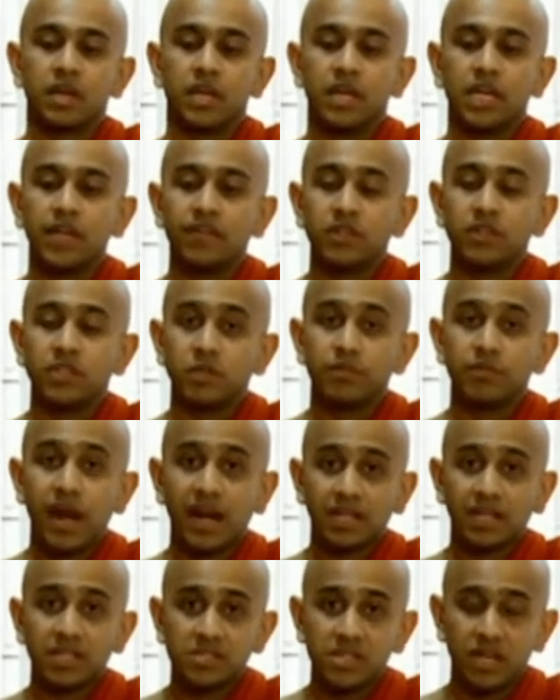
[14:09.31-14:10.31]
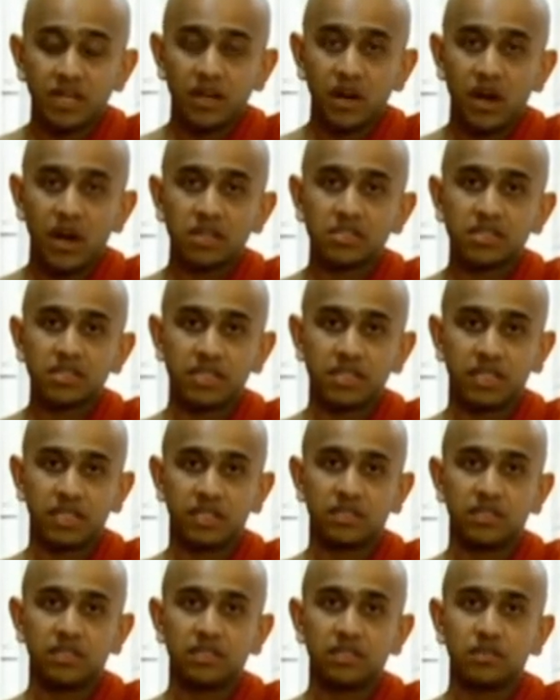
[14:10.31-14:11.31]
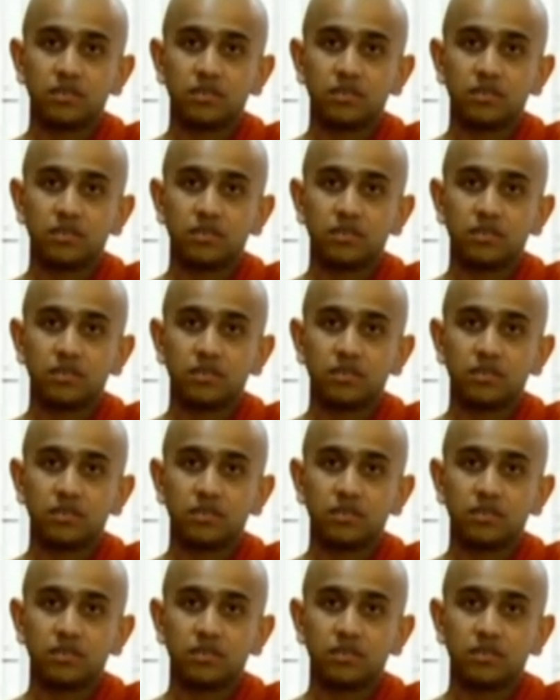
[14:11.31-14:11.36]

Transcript: Even to practice generosity,